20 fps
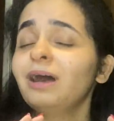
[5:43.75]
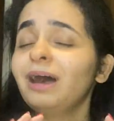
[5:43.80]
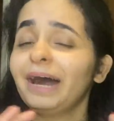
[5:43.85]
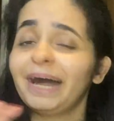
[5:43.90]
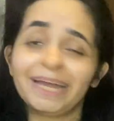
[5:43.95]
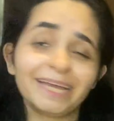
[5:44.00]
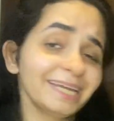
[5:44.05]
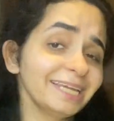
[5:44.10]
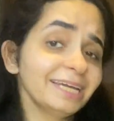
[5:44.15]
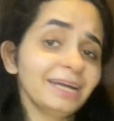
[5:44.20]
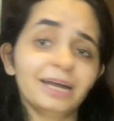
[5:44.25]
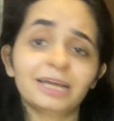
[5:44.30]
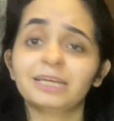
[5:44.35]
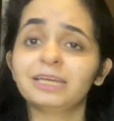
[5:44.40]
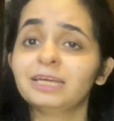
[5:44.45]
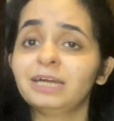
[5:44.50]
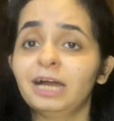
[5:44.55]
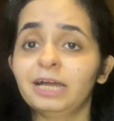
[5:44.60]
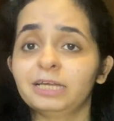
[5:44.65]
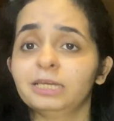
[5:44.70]
Highly
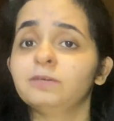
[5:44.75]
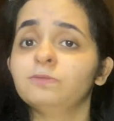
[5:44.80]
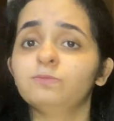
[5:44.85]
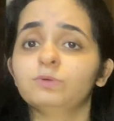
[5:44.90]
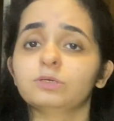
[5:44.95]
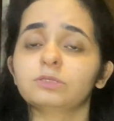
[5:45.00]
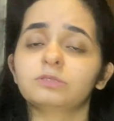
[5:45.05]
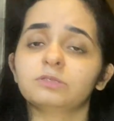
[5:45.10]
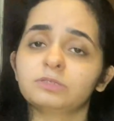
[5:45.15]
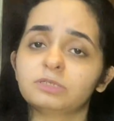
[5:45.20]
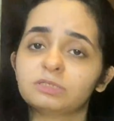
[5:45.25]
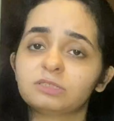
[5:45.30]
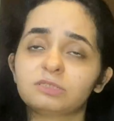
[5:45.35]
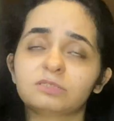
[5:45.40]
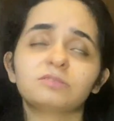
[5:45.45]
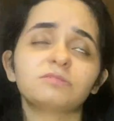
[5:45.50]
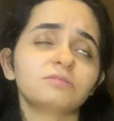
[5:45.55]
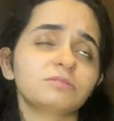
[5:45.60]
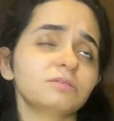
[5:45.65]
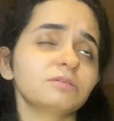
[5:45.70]
worth it.
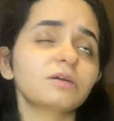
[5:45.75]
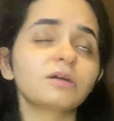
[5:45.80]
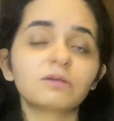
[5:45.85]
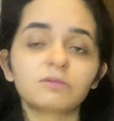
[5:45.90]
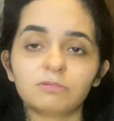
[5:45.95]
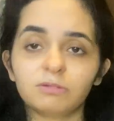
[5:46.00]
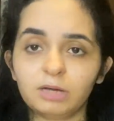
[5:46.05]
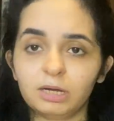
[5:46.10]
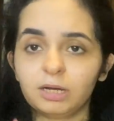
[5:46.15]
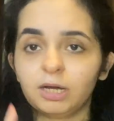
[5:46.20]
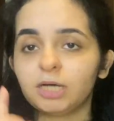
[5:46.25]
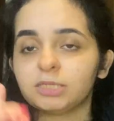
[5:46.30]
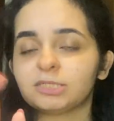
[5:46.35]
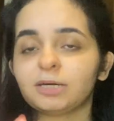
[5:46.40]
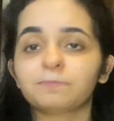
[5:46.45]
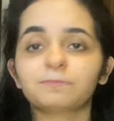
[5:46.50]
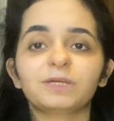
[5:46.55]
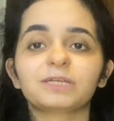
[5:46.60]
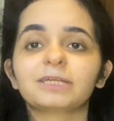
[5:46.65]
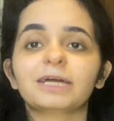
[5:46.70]
It's
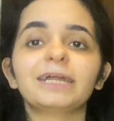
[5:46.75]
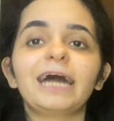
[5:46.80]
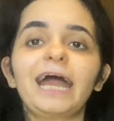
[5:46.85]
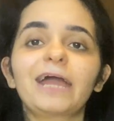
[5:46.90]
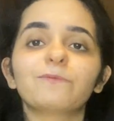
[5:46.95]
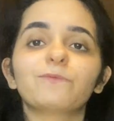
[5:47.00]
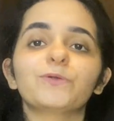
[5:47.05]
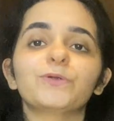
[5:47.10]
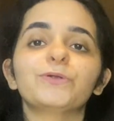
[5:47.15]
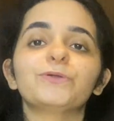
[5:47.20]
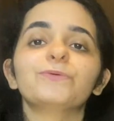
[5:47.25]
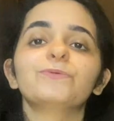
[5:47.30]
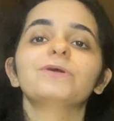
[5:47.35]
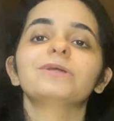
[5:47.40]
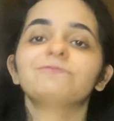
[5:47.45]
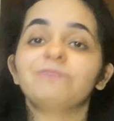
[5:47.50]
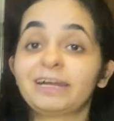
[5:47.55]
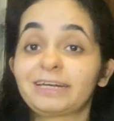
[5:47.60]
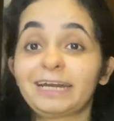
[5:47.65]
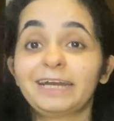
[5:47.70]
something that I would do.
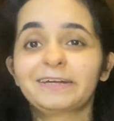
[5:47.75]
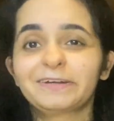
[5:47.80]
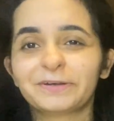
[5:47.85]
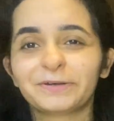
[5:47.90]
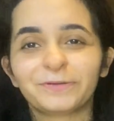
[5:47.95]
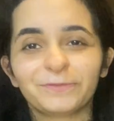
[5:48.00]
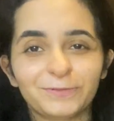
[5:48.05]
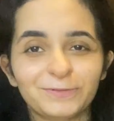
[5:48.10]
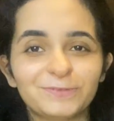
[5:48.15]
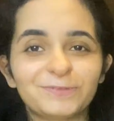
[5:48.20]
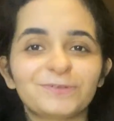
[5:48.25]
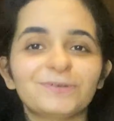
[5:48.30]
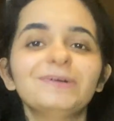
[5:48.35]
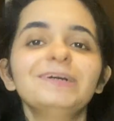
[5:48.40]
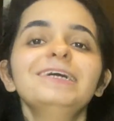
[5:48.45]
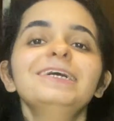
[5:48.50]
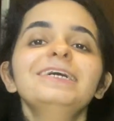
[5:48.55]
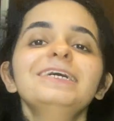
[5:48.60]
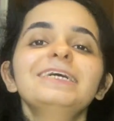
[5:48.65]
In fact, I did also.